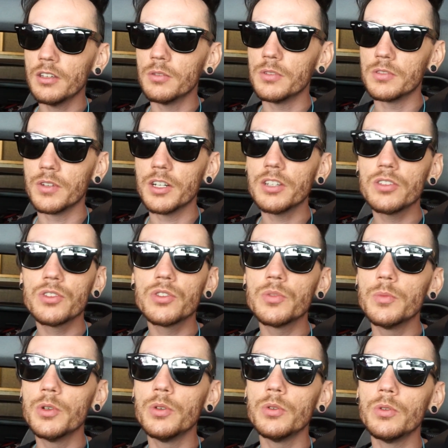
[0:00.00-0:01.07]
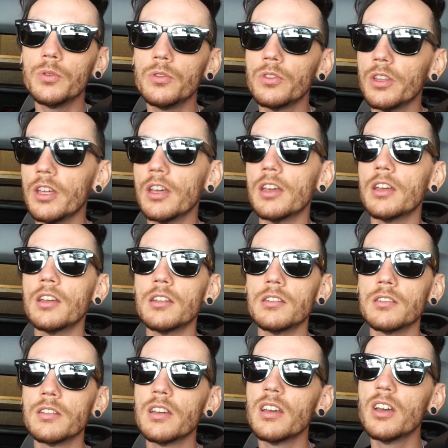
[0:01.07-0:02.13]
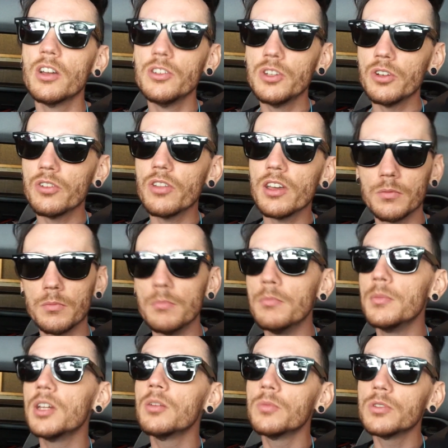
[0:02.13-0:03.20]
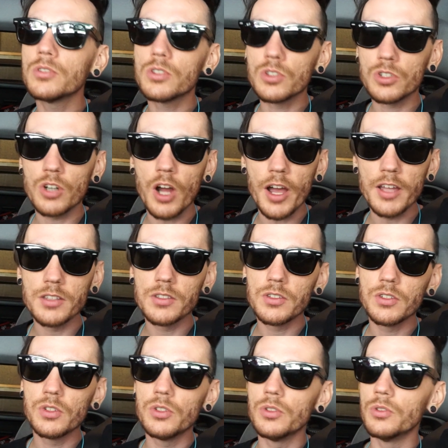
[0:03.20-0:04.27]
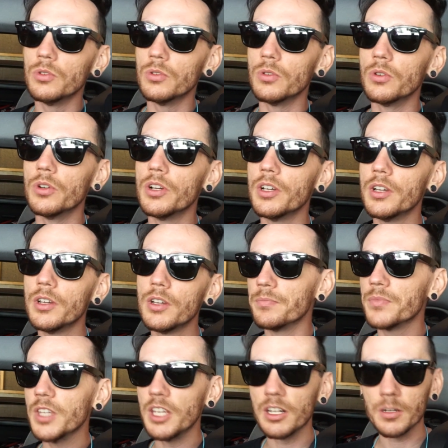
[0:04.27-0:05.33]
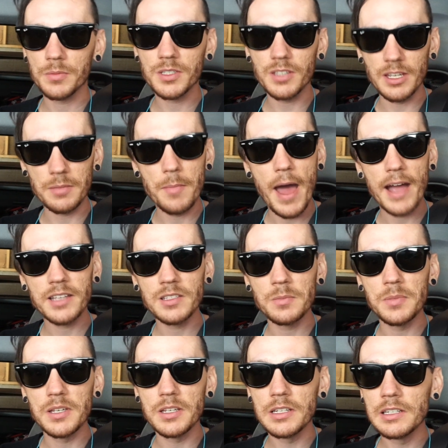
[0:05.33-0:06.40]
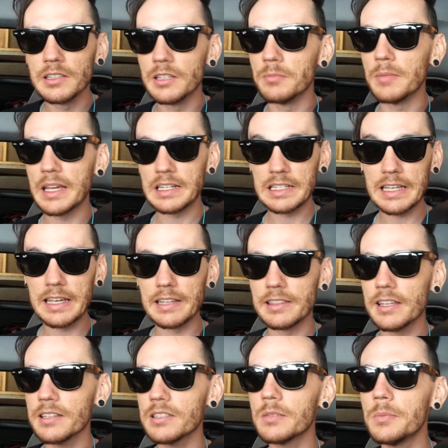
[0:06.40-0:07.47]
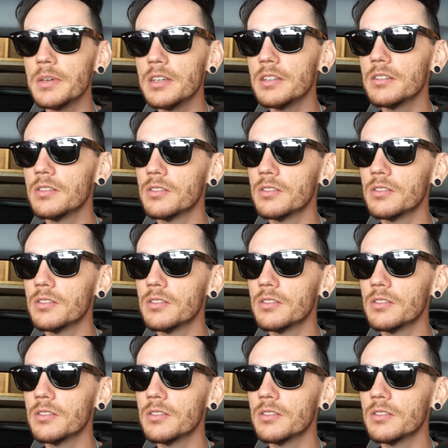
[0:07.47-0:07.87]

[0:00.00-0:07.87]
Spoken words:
It was very smooth and took like minimal strides to get up to like max speed and then maintain that speed.